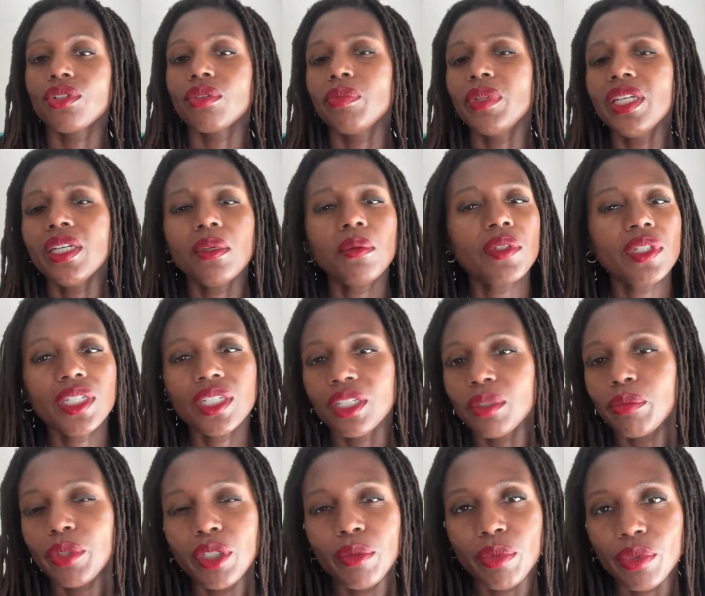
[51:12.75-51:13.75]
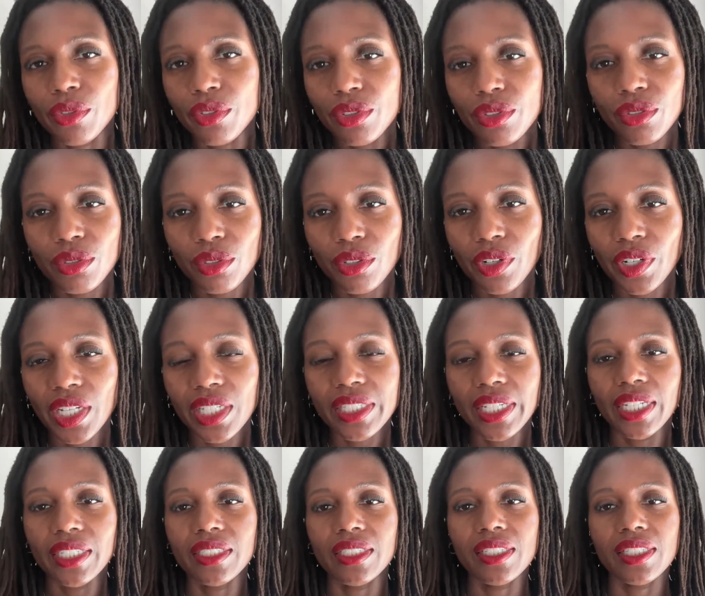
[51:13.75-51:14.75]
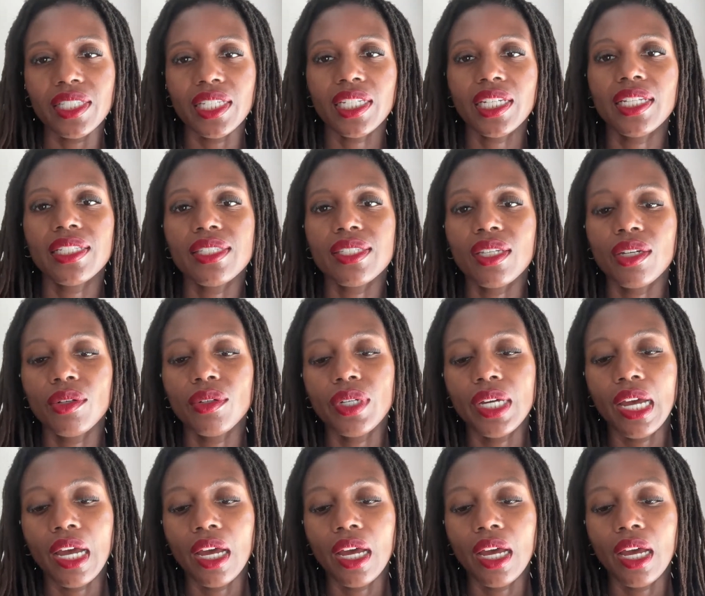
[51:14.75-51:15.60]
being able to hear people's stories. I just think it's so